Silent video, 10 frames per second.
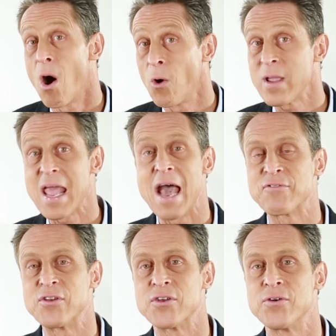All we
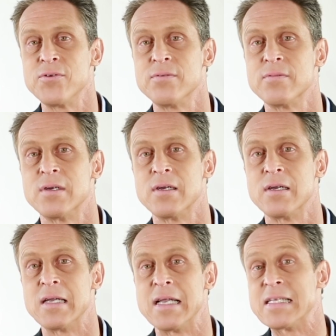have to do
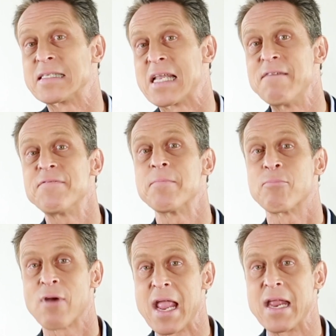is give the
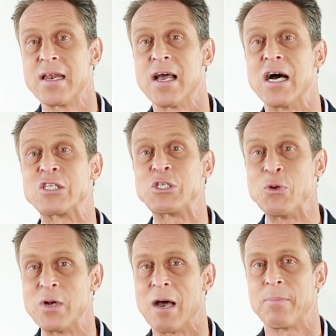brain a
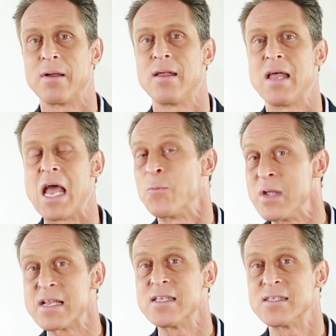tune up, and
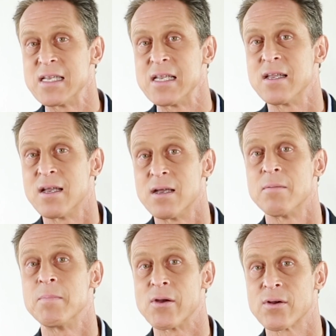we can see
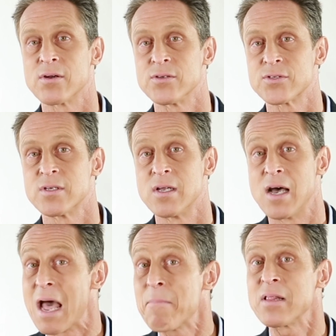miracles.
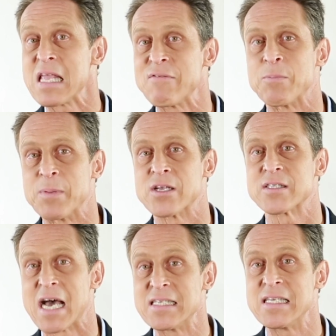I believe it
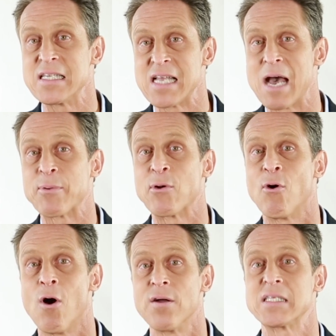because I see this
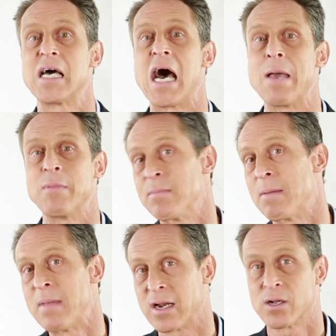happen all the time in
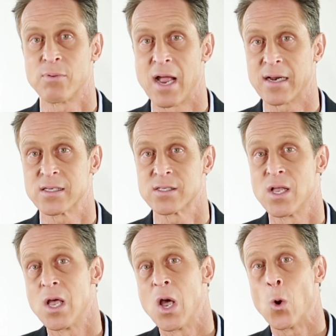my medical practice.
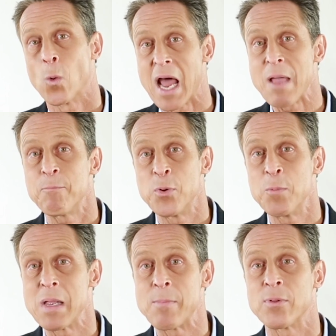When I
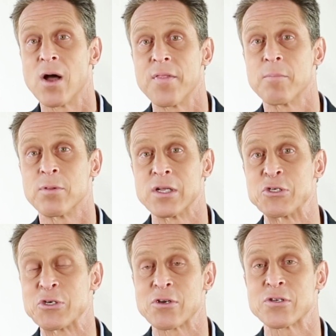put people on the
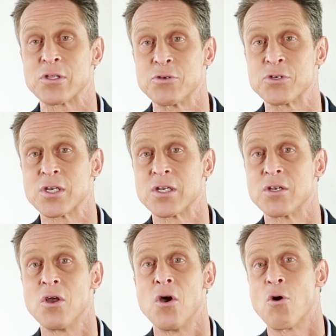blood sugar
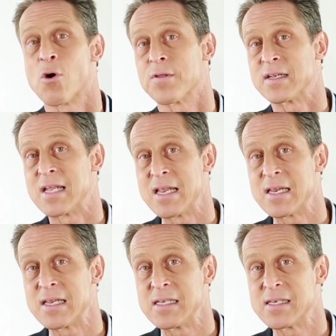solution or the
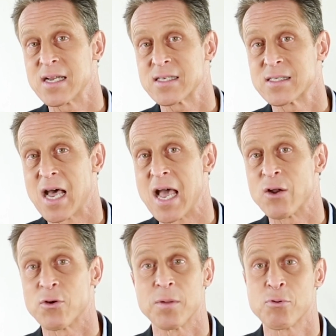10 day detox
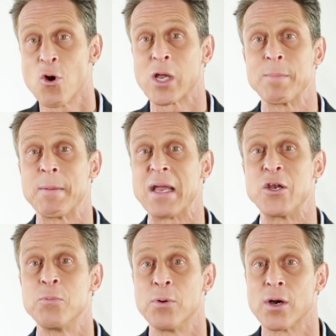diet or the program in my
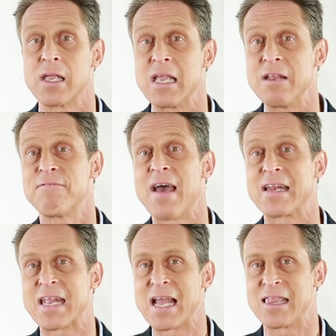new book, Eat
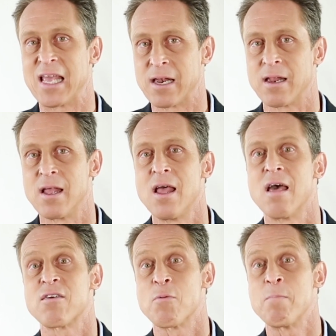Fat, Get Thin,
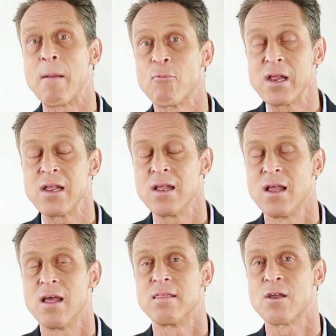their memory,
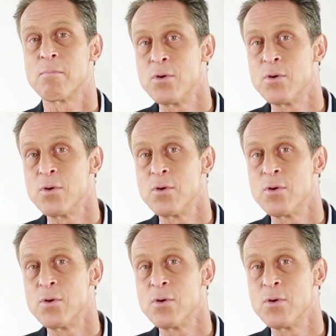their